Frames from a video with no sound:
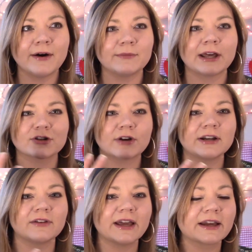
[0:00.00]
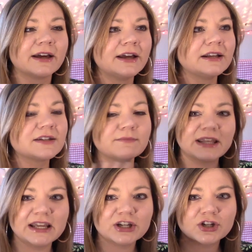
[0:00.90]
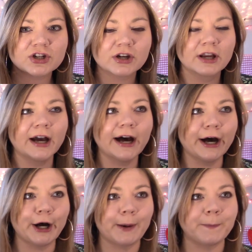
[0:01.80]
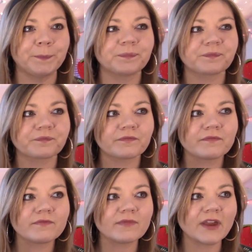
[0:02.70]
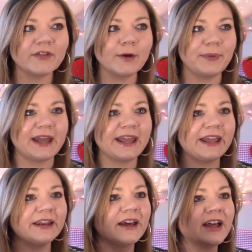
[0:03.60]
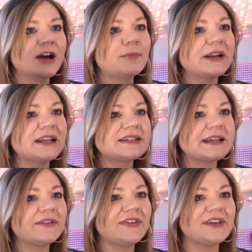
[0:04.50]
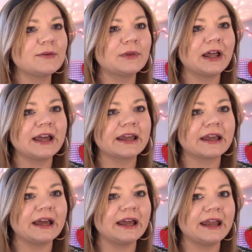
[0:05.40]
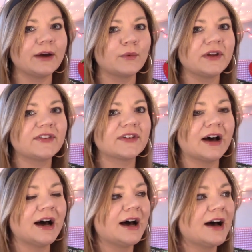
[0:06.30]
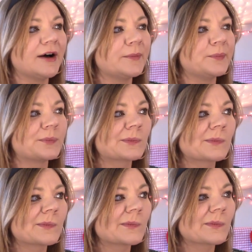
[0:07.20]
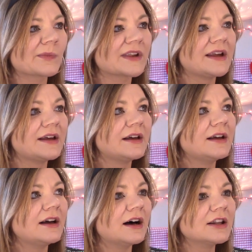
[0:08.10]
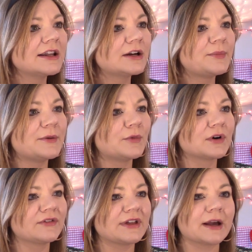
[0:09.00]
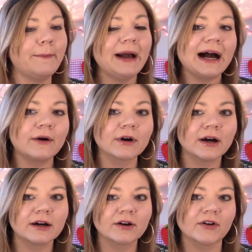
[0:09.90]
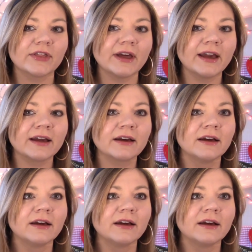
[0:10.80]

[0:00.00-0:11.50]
I'm not trying to, like, diminish the pain, but it did seem like it was a little bit more of, like, a power hunger thing.